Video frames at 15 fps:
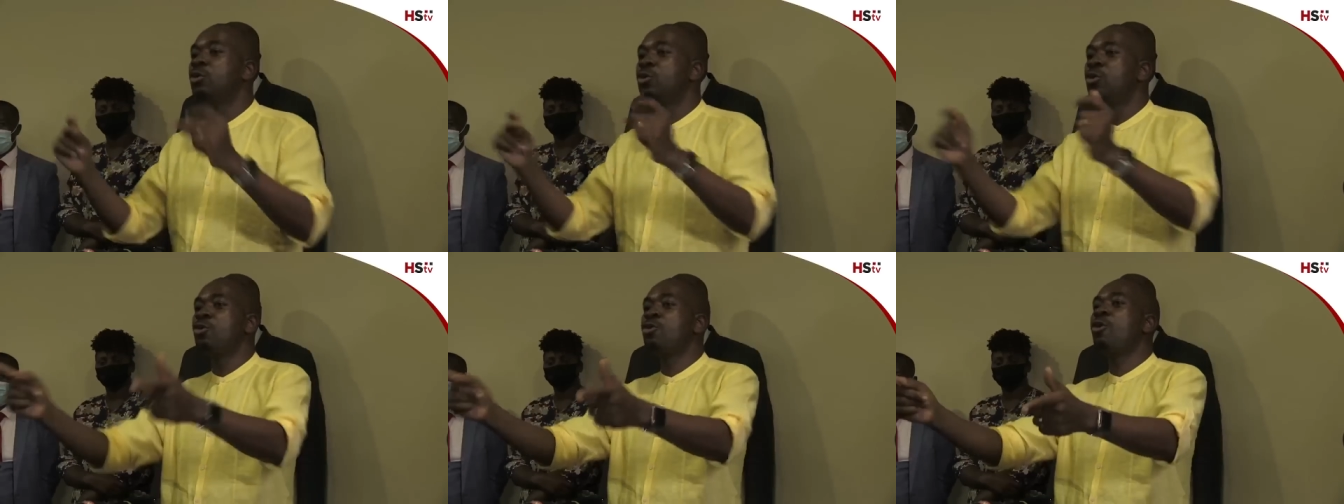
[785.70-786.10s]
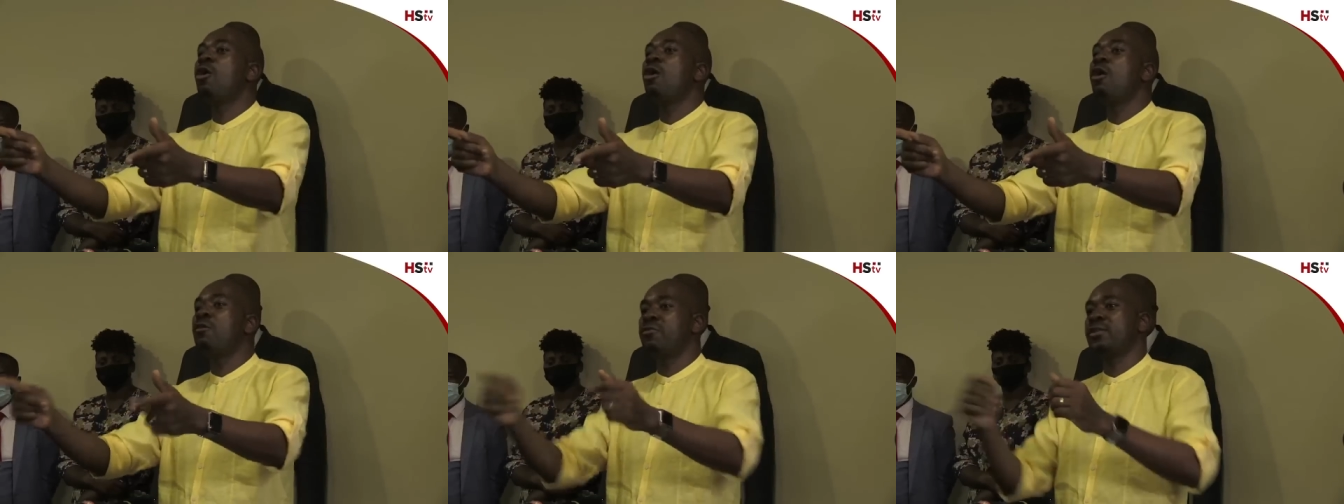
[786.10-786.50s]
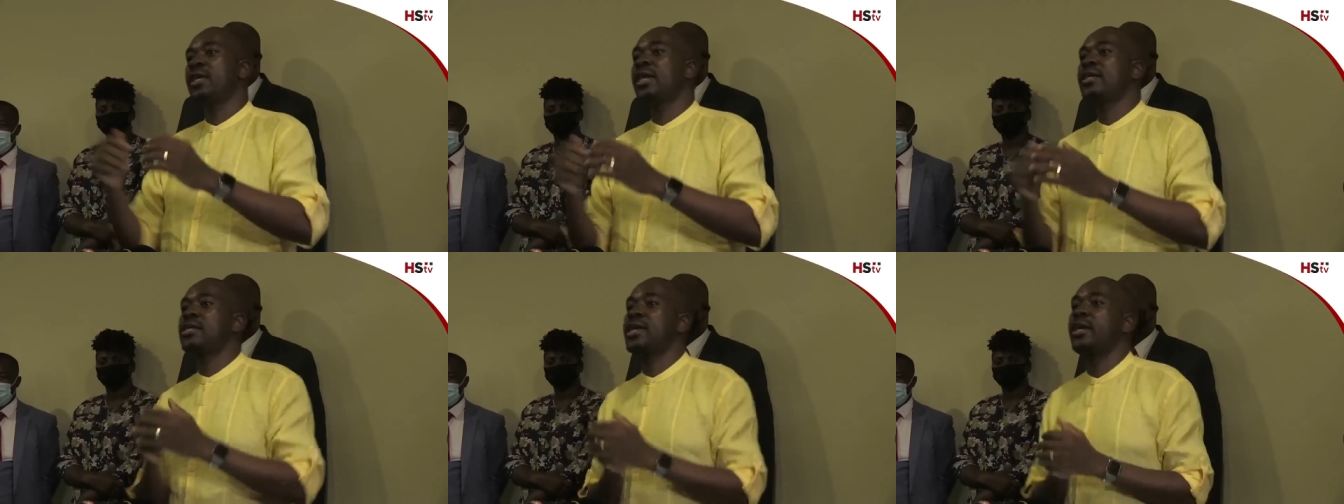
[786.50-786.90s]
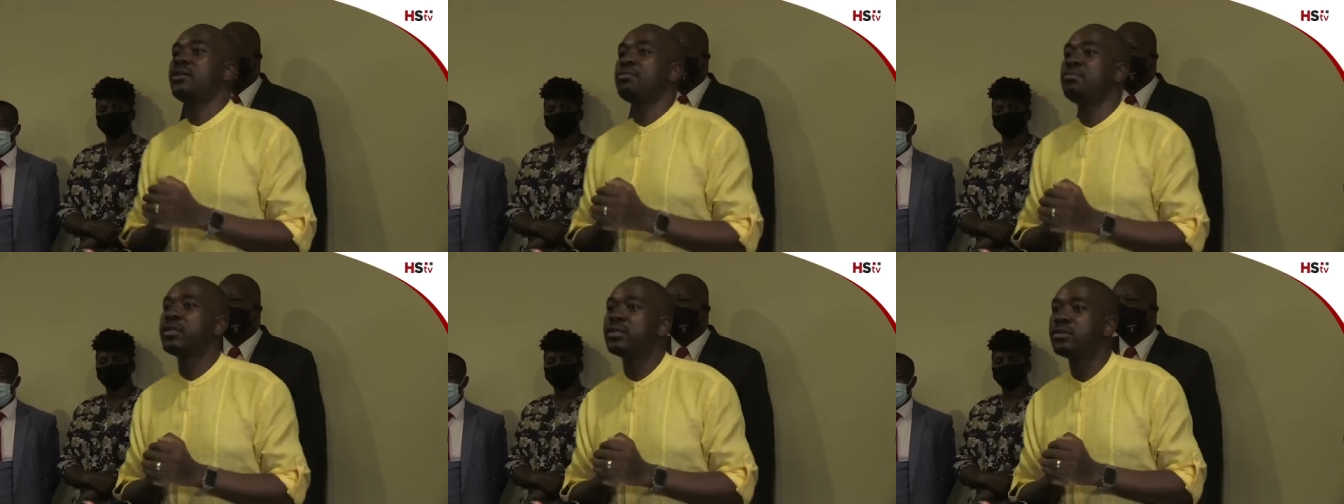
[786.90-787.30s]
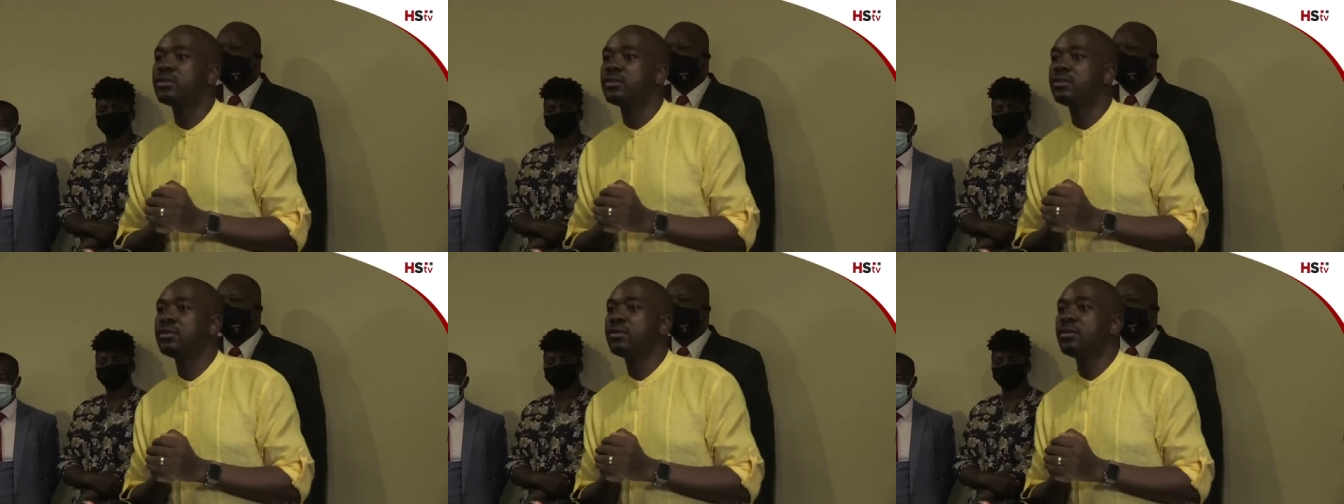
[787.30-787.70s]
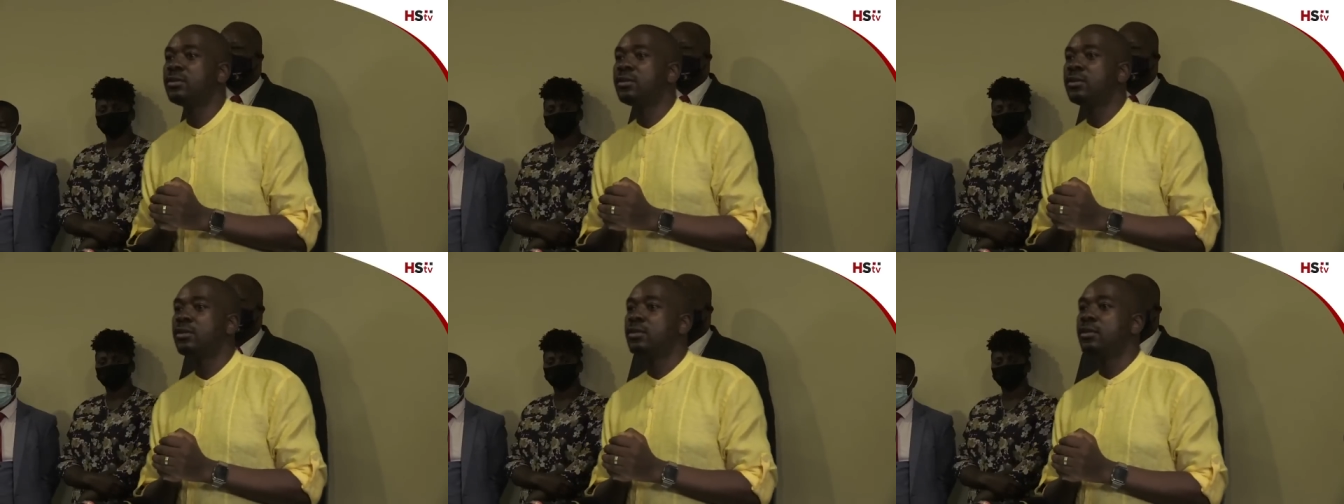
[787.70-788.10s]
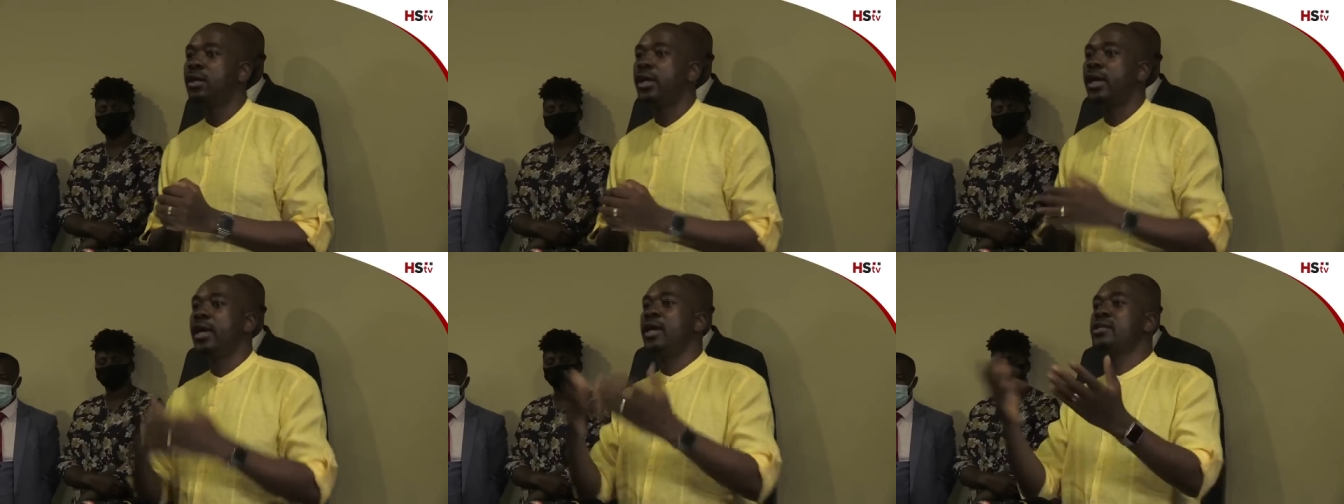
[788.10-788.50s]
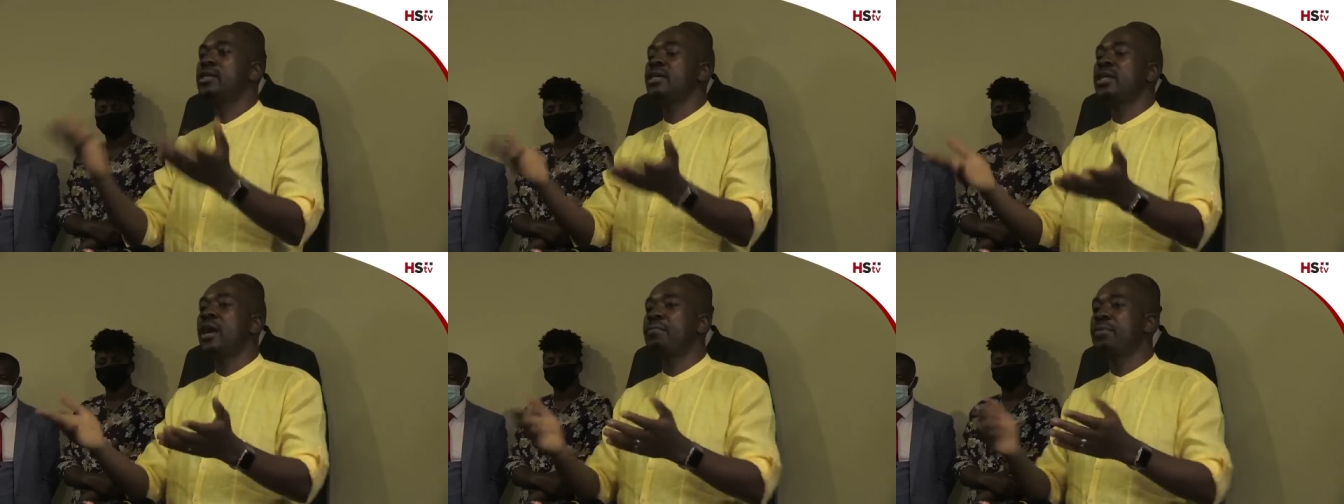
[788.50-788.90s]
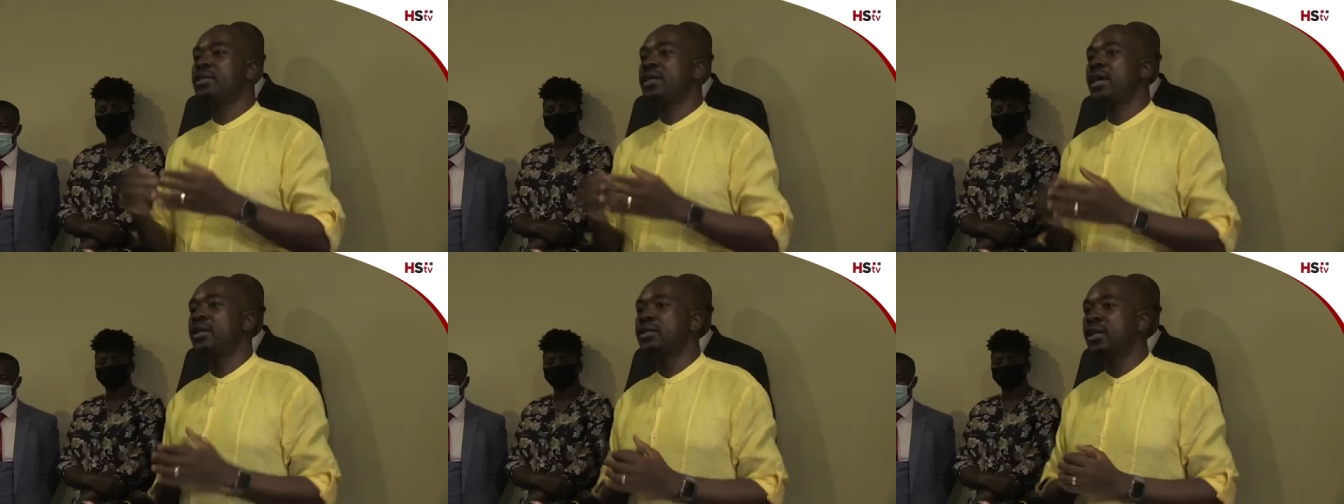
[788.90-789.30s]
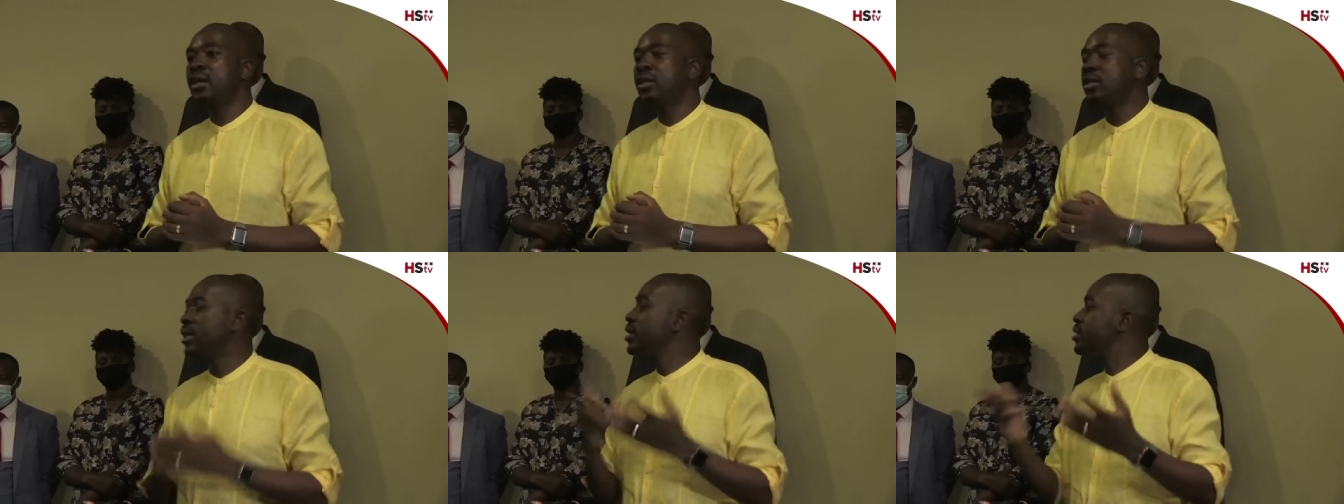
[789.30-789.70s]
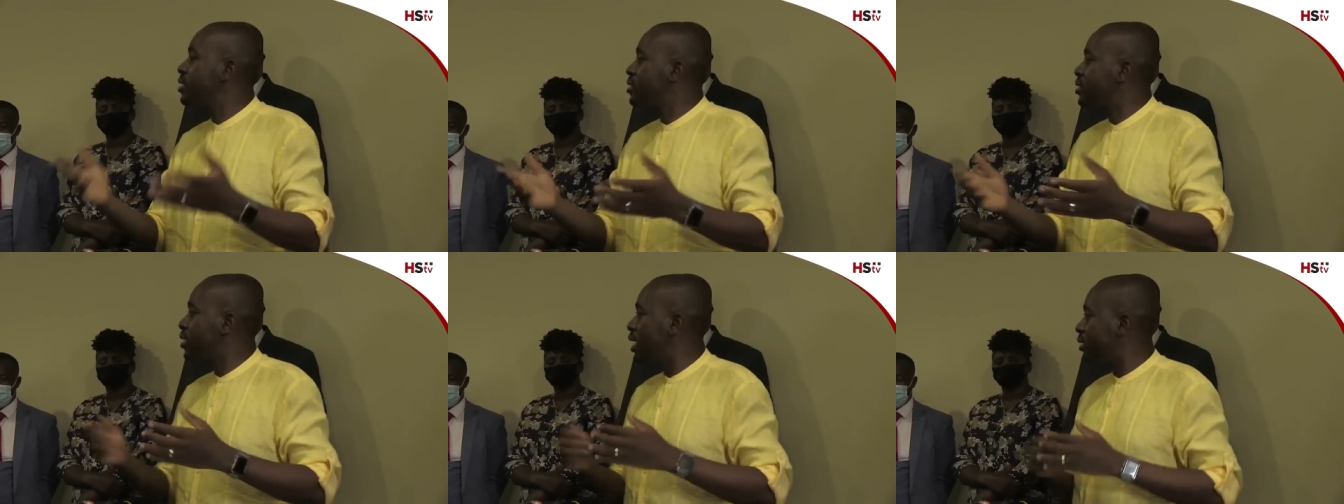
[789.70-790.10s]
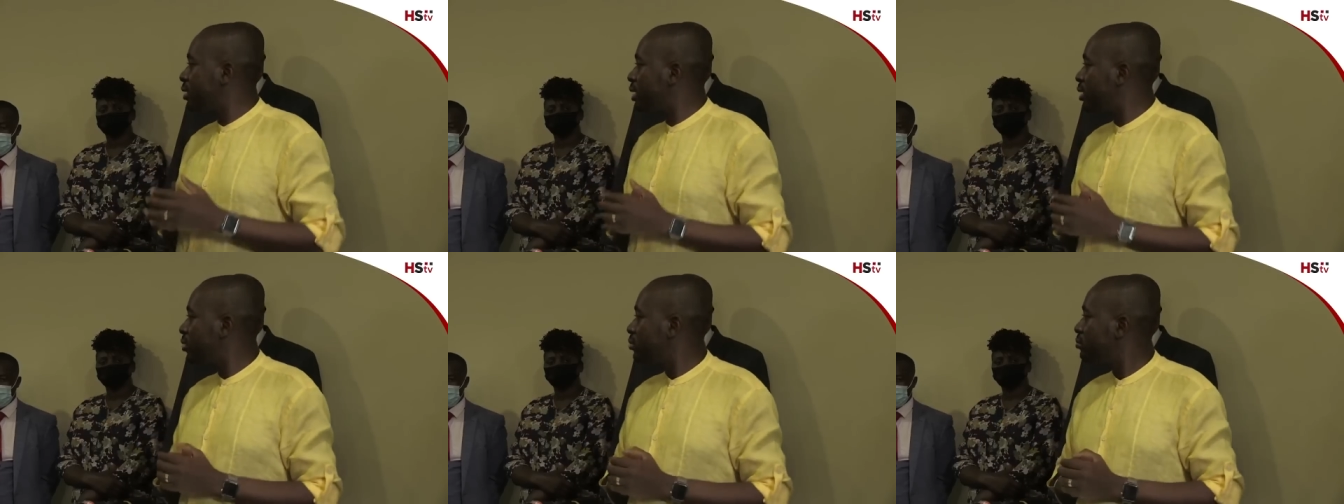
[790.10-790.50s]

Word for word: we will go for that side meal as an appetizer, as a starter.